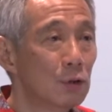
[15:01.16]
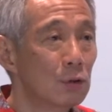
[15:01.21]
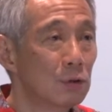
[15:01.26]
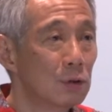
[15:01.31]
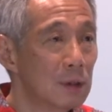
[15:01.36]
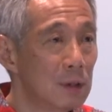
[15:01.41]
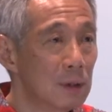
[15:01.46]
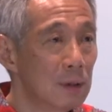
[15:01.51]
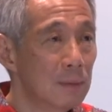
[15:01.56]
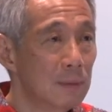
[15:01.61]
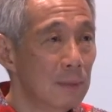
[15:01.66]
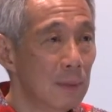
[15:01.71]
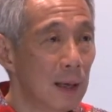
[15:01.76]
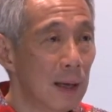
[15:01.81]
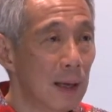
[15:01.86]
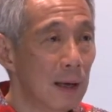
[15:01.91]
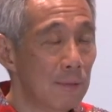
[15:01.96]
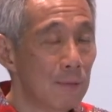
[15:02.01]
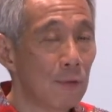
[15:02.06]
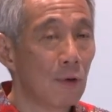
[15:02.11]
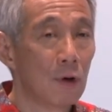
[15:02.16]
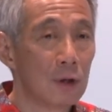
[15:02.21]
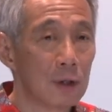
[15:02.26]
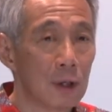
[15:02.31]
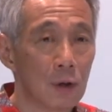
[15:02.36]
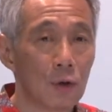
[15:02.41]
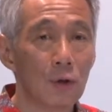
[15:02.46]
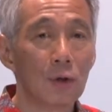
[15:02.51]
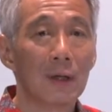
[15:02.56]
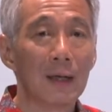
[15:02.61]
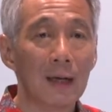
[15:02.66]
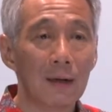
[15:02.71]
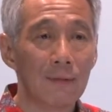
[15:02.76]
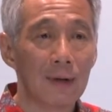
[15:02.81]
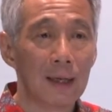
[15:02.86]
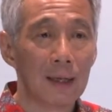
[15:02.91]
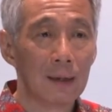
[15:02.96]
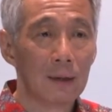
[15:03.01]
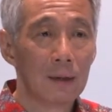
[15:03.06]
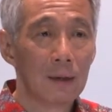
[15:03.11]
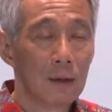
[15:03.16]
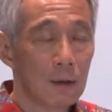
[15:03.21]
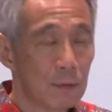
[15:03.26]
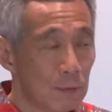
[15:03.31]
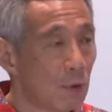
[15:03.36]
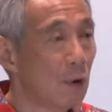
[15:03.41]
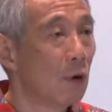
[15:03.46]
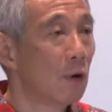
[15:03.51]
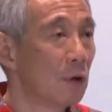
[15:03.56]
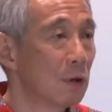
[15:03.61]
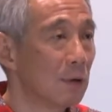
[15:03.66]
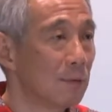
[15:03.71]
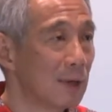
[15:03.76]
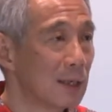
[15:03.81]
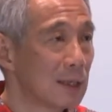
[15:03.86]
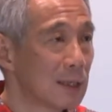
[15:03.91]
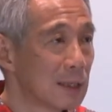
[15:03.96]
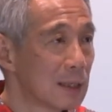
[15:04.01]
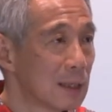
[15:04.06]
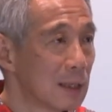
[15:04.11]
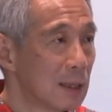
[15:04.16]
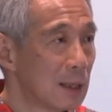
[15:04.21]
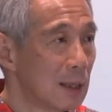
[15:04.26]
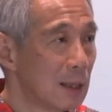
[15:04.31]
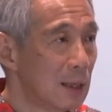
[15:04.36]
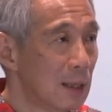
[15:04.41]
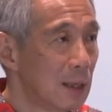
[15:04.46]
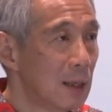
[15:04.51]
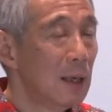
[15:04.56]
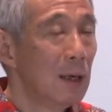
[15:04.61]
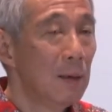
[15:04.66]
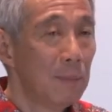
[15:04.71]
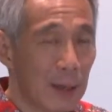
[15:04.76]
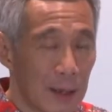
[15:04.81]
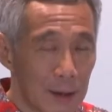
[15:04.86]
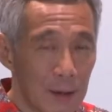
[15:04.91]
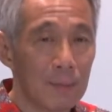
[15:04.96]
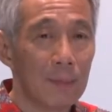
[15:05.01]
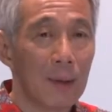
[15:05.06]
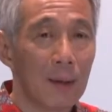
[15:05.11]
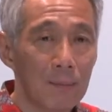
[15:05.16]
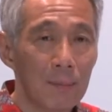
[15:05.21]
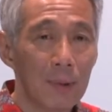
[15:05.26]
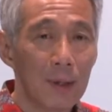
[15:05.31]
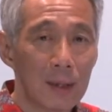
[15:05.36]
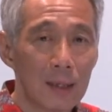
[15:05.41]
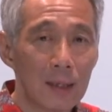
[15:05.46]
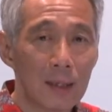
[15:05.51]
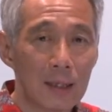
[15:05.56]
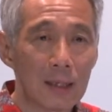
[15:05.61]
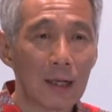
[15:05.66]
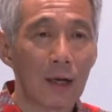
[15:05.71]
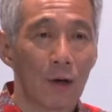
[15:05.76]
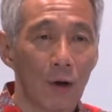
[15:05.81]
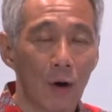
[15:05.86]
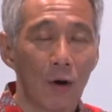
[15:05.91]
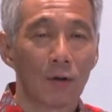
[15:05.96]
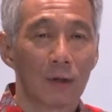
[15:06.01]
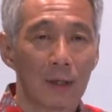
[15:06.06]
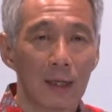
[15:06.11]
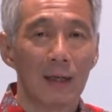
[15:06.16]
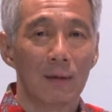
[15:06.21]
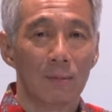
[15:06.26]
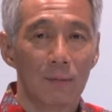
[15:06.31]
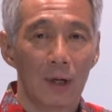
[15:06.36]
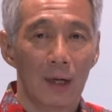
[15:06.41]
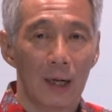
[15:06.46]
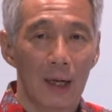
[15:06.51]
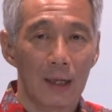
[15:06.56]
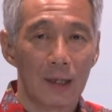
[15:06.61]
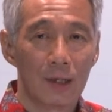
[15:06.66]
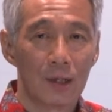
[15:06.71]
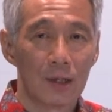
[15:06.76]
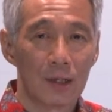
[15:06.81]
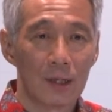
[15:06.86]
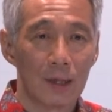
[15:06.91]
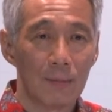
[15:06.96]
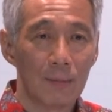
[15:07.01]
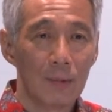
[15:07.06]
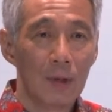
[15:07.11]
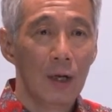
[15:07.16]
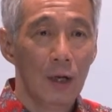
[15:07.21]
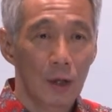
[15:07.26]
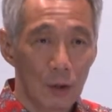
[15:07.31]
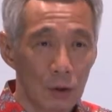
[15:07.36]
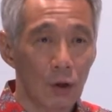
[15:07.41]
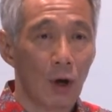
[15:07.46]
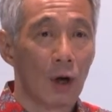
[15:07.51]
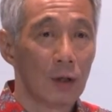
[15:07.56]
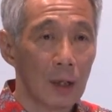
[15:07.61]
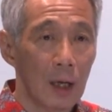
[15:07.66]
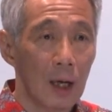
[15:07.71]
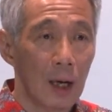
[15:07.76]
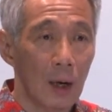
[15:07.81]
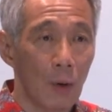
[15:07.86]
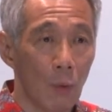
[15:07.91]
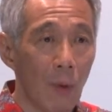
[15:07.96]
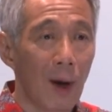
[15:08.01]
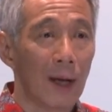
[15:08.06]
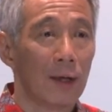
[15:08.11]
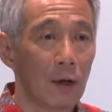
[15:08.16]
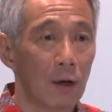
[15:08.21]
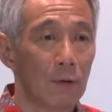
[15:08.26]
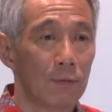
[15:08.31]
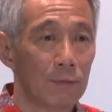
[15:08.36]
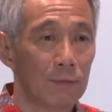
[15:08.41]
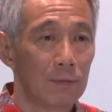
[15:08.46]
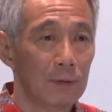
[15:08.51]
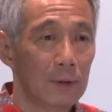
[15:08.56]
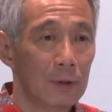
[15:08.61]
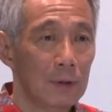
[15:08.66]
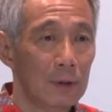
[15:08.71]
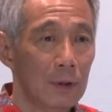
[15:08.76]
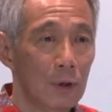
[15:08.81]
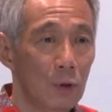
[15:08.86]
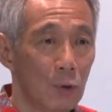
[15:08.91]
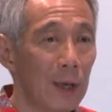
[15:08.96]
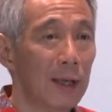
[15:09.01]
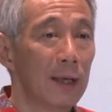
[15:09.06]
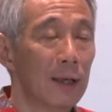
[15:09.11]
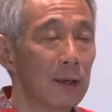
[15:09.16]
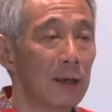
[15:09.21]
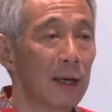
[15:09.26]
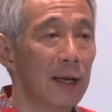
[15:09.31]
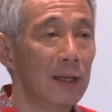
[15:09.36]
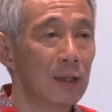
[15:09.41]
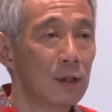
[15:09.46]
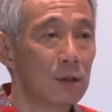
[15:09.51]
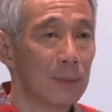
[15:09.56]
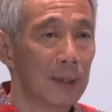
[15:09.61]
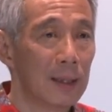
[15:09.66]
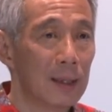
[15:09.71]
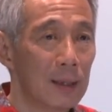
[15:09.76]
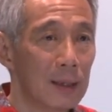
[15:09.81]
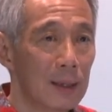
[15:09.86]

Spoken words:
to afford a good living for all of us. But remember, this is a long-term relationship, not a one-off quick arrangement,